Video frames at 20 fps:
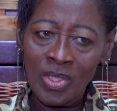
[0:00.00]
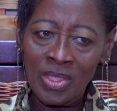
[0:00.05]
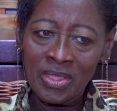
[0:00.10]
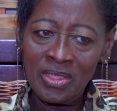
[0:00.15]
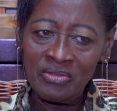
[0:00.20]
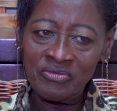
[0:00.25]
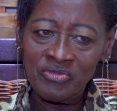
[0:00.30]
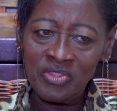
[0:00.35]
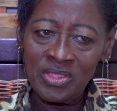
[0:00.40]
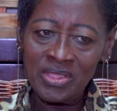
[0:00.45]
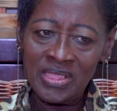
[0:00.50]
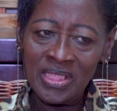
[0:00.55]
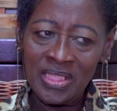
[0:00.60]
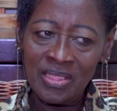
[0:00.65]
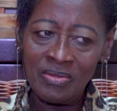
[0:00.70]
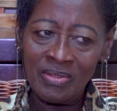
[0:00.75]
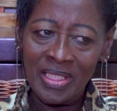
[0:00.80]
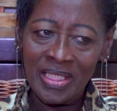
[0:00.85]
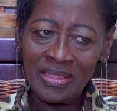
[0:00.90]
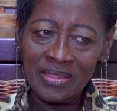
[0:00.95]
one of the
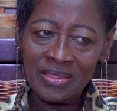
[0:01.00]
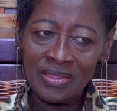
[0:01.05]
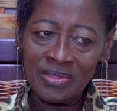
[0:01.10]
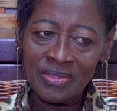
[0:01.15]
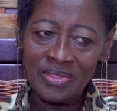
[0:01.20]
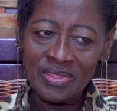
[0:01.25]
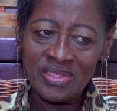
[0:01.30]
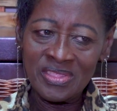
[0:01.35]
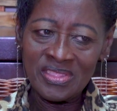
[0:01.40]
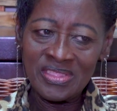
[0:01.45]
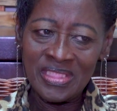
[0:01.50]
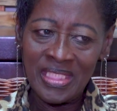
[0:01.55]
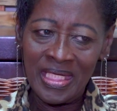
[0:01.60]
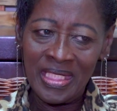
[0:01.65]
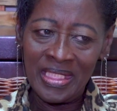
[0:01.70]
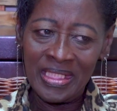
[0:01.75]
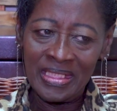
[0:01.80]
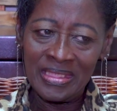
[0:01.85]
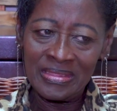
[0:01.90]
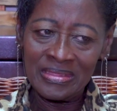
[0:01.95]
directors
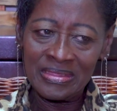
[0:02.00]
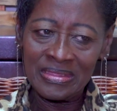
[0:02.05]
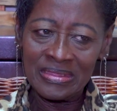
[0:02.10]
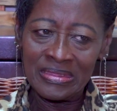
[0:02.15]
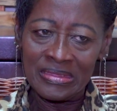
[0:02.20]
said,